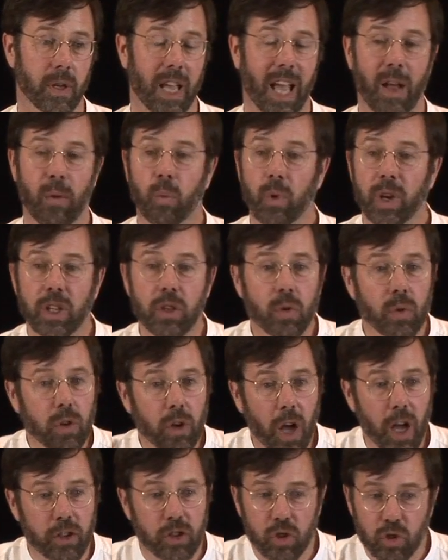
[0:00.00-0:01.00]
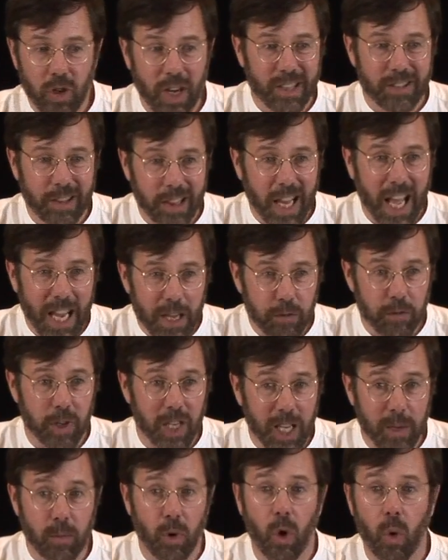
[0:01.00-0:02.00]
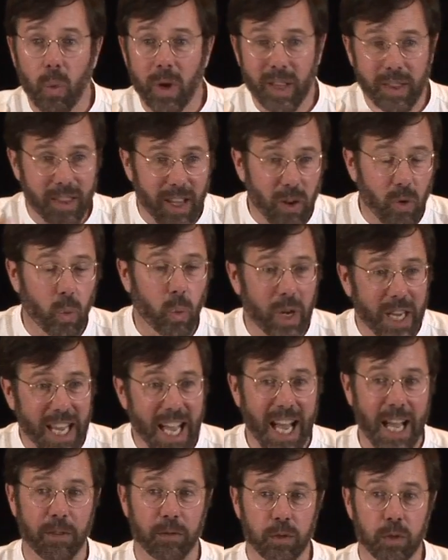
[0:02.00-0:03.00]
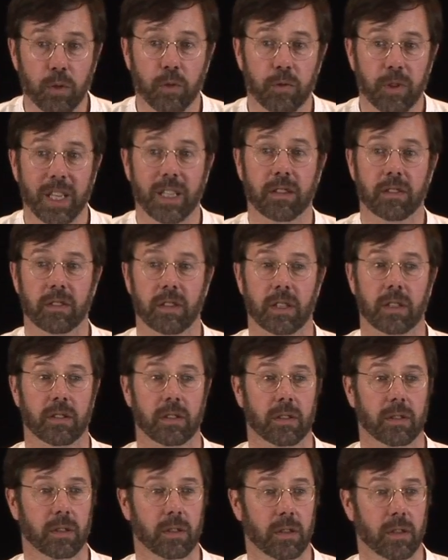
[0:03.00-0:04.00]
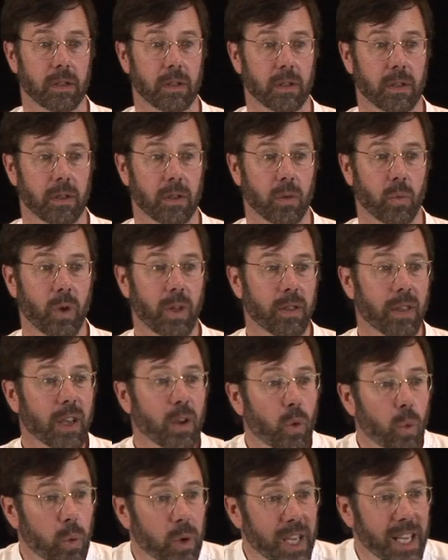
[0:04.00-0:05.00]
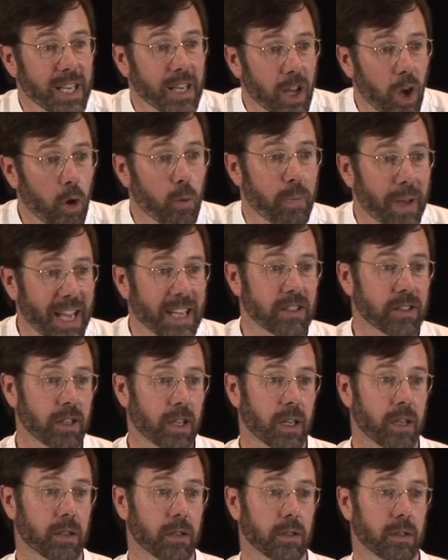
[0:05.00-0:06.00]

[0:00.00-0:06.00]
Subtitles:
And we do not trust life anymore. We think we have to fix it. We think we know better.